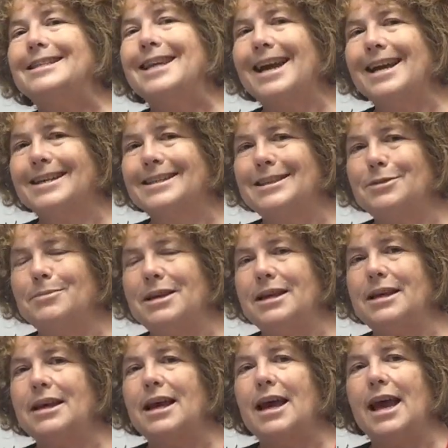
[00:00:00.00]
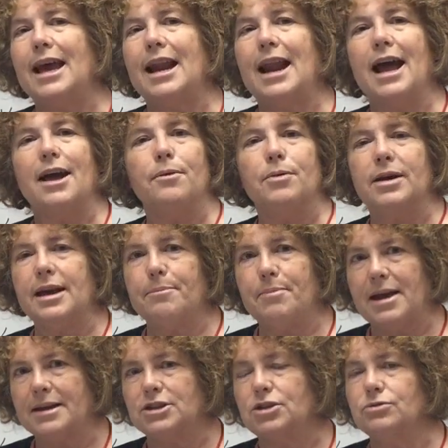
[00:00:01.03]
text me and I will get
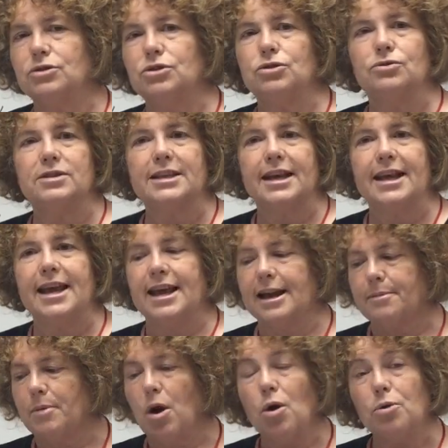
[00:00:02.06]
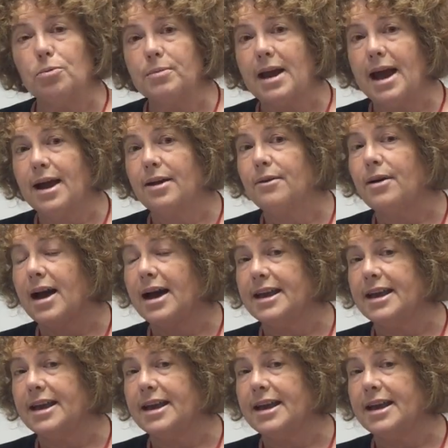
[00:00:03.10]
back to you as soon as I can. I'm home now.